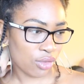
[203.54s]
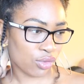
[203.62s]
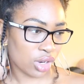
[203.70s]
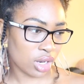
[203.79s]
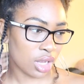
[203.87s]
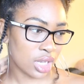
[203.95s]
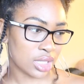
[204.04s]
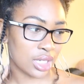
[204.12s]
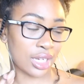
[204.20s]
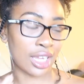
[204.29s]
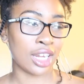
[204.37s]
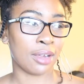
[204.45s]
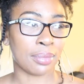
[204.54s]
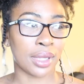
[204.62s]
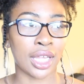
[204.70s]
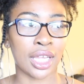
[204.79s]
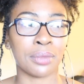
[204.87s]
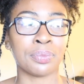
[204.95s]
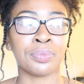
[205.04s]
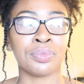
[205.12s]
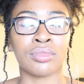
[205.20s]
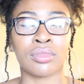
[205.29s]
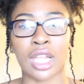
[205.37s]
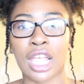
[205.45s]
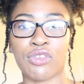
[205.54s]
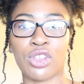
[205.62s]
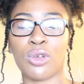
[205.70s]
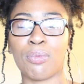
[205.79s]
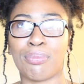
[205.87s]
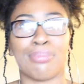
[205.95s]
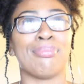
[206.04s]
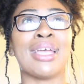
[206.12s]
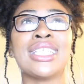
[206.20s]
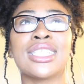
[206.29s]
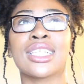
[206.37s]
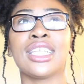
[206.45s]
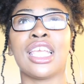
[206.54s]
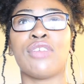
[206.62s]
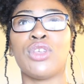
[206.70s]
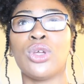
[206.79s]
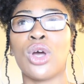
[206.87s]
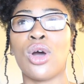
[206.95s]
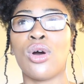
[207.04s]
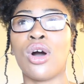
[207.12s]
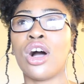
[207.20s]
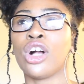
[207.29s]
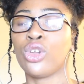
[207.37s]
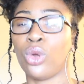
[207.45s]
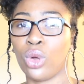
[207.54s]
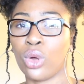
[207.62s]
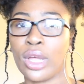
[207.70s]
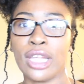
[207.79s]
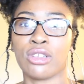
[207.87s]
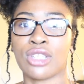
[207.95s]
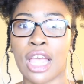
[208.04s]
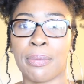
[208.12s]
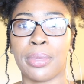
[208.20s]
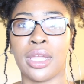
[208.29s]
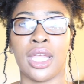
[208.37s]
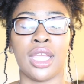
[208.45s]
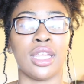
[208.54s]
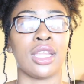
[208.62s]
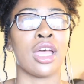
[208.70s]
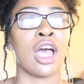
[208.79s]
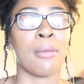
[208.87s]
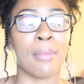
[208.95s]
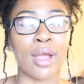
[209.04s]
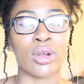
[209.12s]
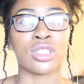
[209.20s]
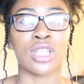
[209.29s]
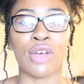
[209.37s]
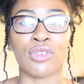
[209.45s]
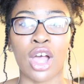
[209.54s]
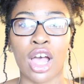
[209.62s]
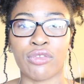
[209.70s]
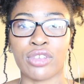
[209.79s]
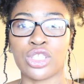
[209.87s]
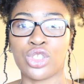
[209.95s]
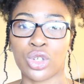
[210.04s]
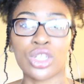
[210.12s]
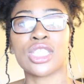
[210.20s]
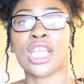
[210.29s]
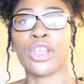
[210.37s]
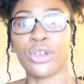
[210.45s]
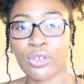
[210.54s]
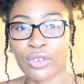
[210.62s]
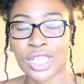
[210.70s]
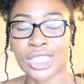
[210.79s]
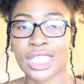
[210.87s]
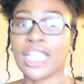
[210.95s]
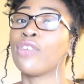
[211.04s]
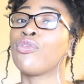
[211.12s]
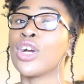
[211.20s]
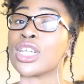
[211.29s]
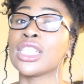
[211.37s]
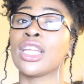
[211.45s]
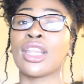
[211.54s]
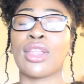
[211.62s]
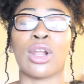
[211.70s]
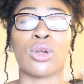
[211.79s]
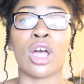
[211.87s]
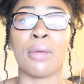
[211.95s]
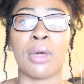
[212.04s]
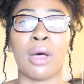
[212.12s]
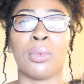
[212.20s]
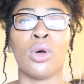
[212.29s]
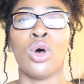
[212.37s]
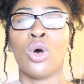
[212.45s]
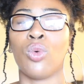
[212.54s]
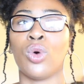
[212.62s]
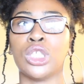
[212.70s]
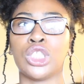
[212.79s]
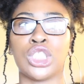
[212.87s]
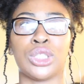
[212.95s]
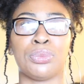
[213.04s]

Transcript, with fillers: for us to get it, but if you basically if you go on Google and you type in Microsoft Office Georgia State University, the first thing that'll come up will